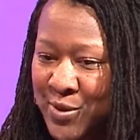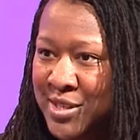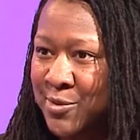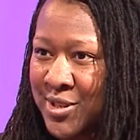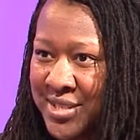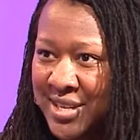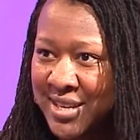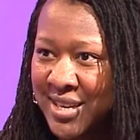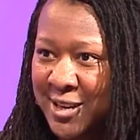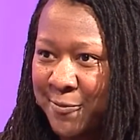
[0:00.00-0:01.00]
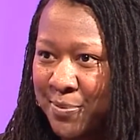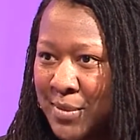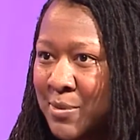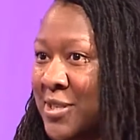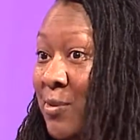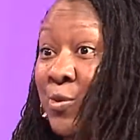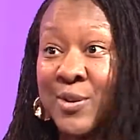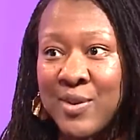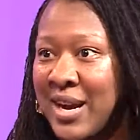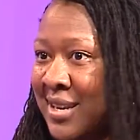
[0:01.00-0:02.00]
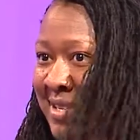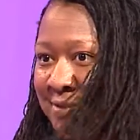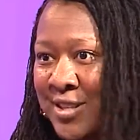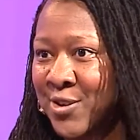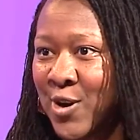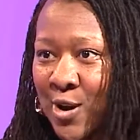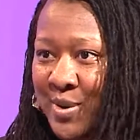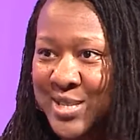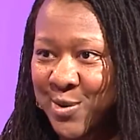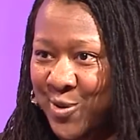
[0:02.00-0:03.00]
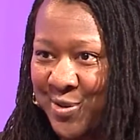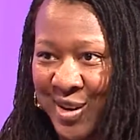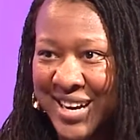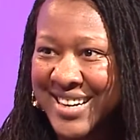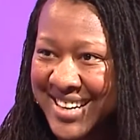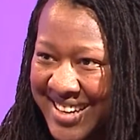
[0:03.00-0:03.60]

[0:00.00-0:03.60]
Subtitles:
with some critiquing and with some rewriting, because I feel like you're always rewriting.